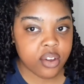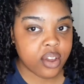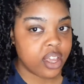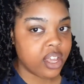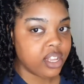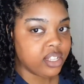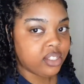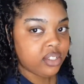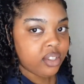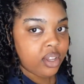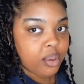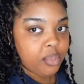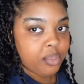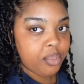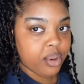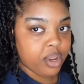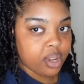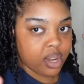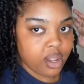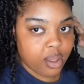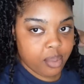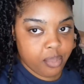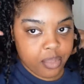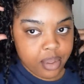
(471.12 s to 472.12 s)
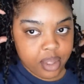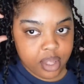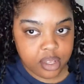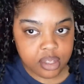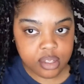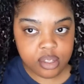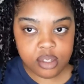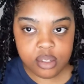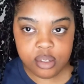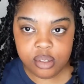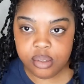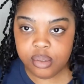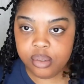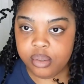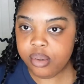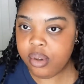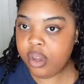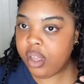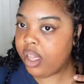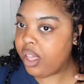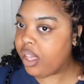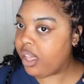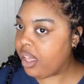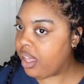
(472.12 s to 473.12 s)
Okay, so I put it up
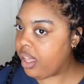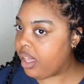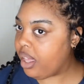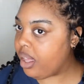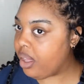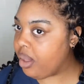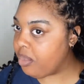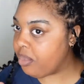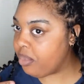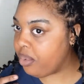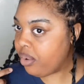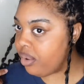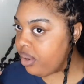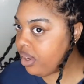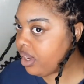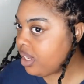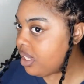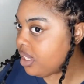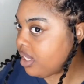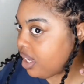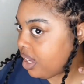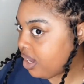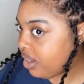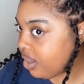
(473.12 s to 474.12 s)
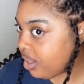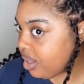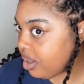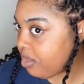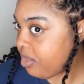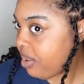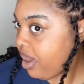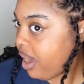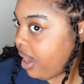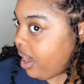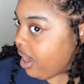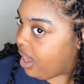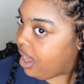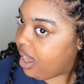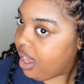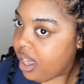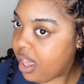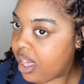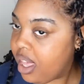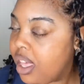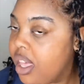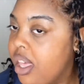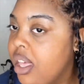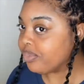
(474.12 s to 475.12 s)
into a ponytail in the back.
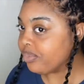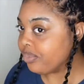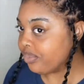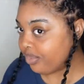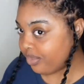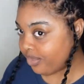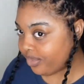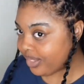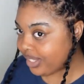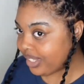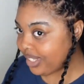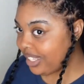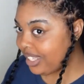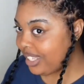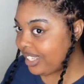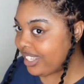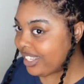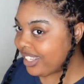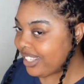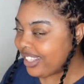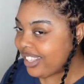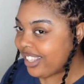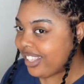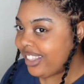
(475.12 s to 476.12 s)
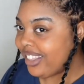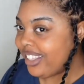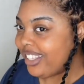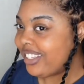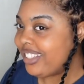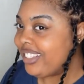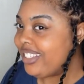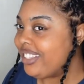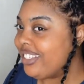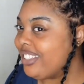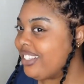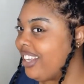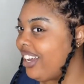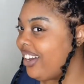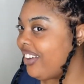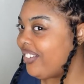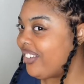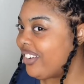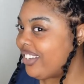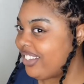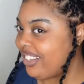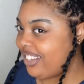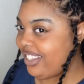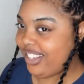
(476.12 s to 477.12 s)
And this is
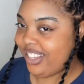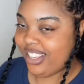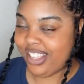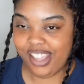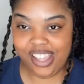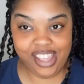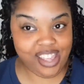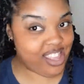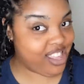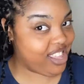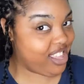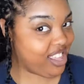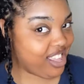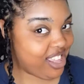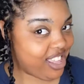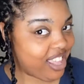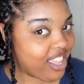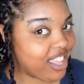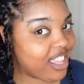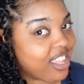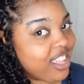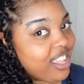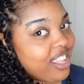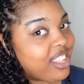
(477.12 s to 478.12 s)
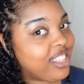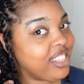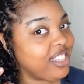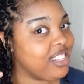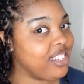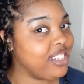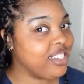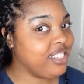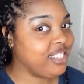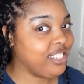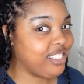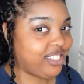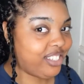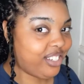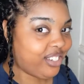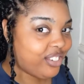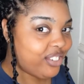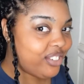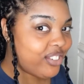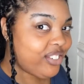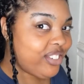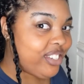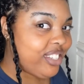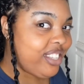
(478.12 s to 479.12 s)
how we're looking. They're
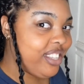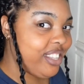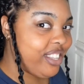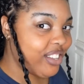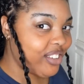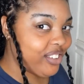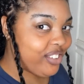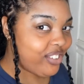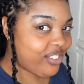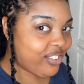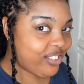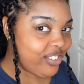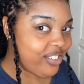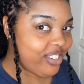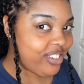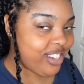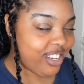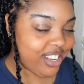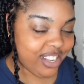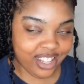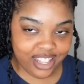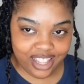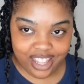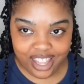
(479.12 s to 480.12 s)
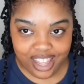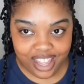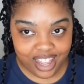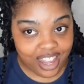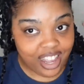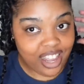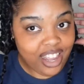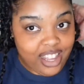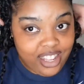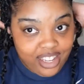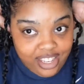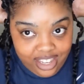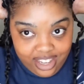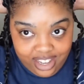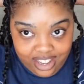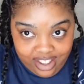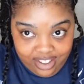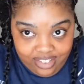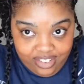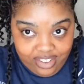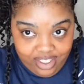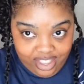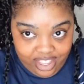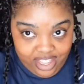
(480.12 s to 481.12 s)
so cute. I
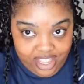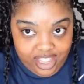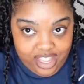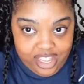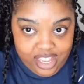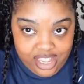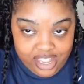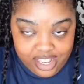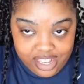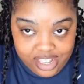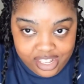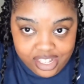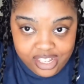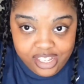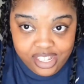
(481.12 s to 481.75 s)
love it. It's